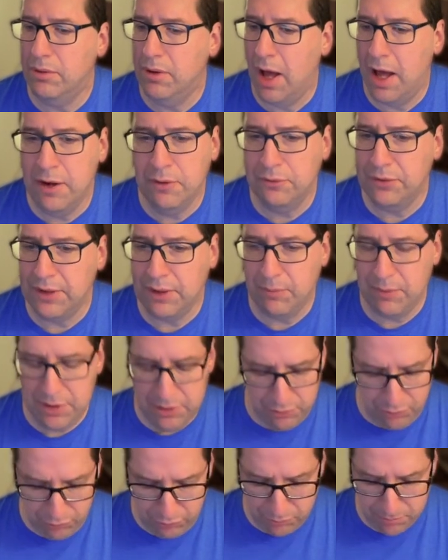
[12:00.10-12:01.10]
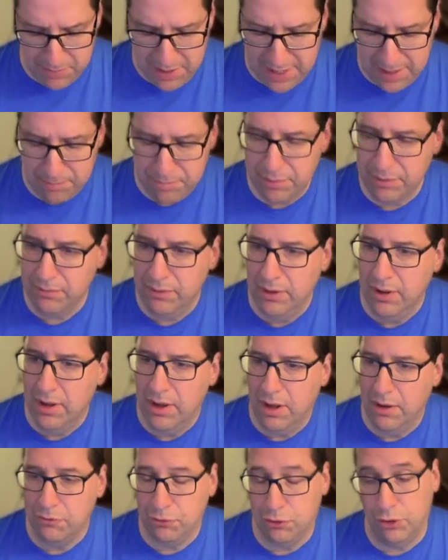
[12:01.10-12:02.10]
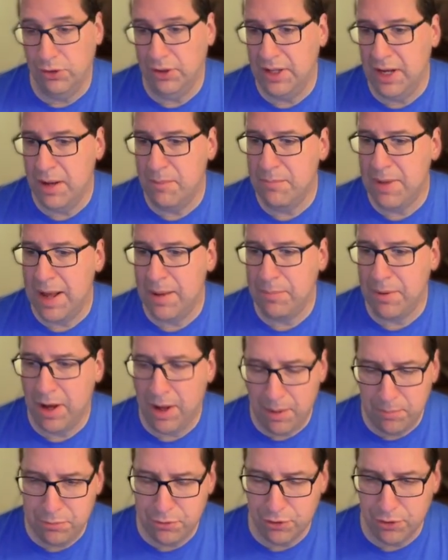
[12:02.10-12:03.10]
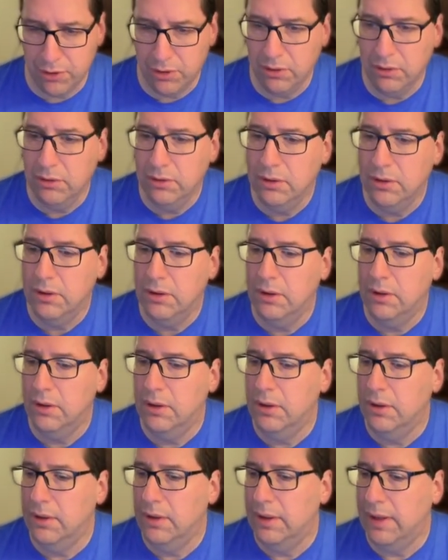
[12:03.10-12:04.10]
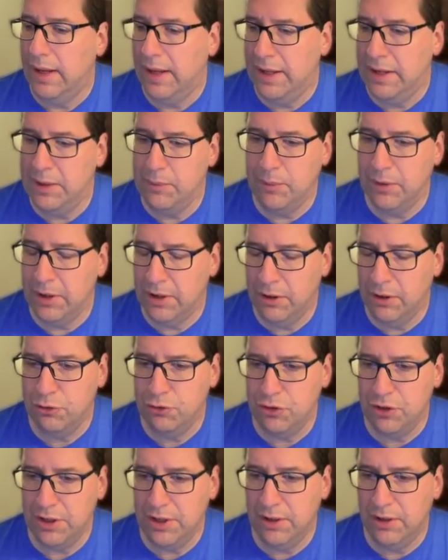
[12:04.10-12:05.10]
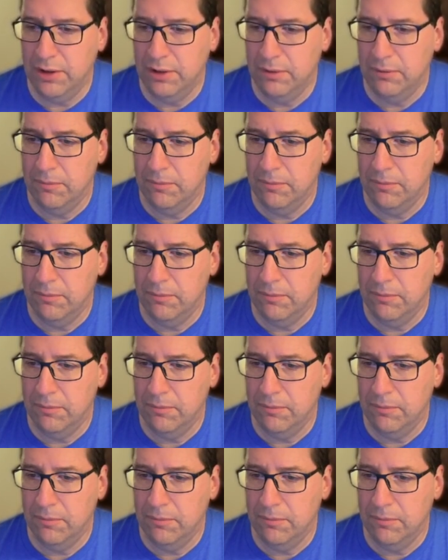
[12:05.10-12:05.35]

I don't think we use map, certainly not map optional, anywhere else here.